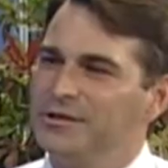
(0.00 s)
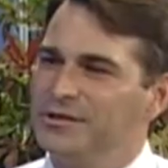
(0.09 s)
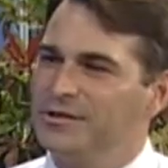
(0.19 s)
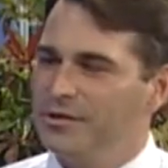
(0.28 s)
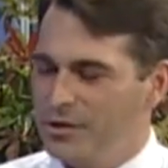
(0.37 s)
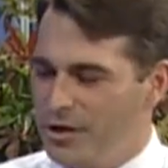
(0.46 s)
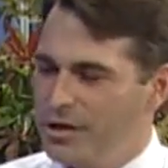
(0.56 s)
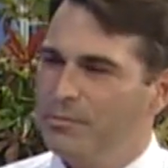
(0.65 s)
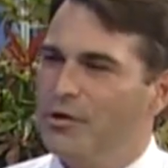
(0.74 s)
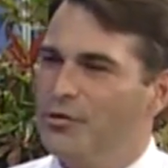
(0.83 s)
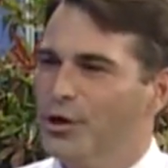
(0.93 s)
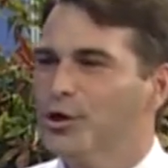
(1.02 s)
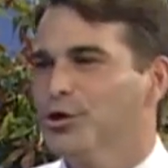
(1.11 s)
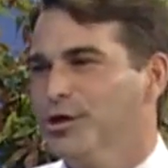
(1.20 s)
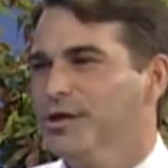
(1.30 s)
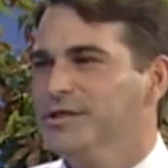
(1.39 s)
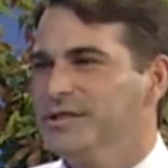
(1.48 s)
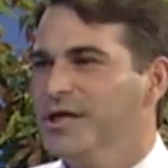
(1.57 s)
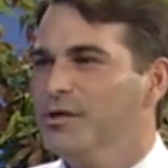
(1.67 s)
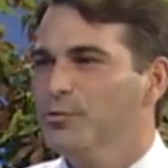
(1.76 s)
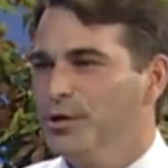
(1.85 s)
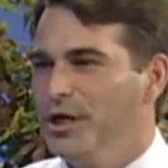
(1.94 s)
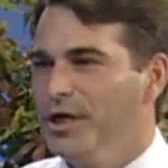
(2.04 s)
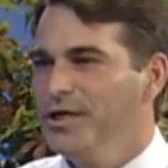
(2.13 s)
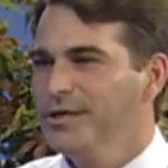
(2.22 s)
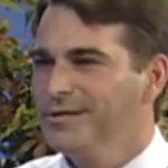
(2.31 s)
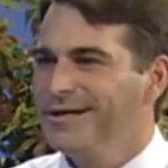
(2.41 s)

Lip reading: just talk about the current state we're in.